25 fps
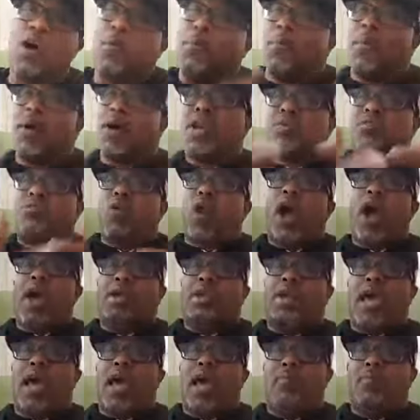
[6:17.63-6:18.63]
Money
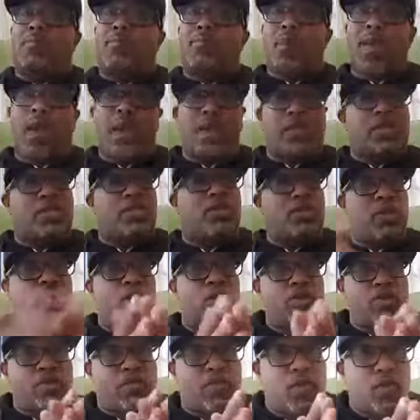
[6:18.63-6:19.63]
rock that. And so
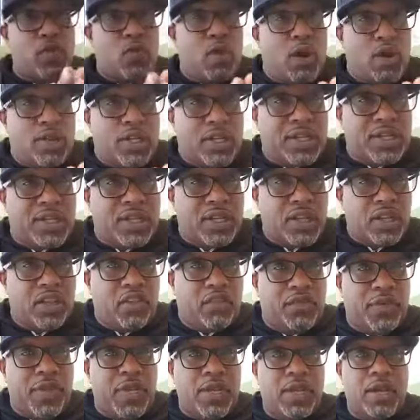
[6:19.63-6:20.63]
those of you all that see
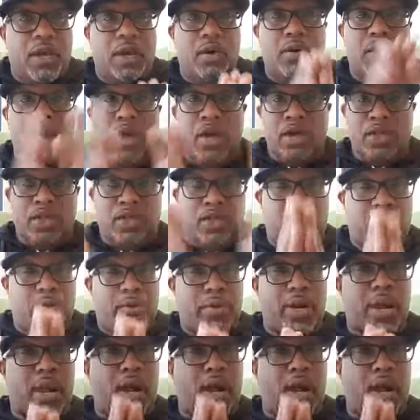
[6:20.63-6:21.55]
this video, share it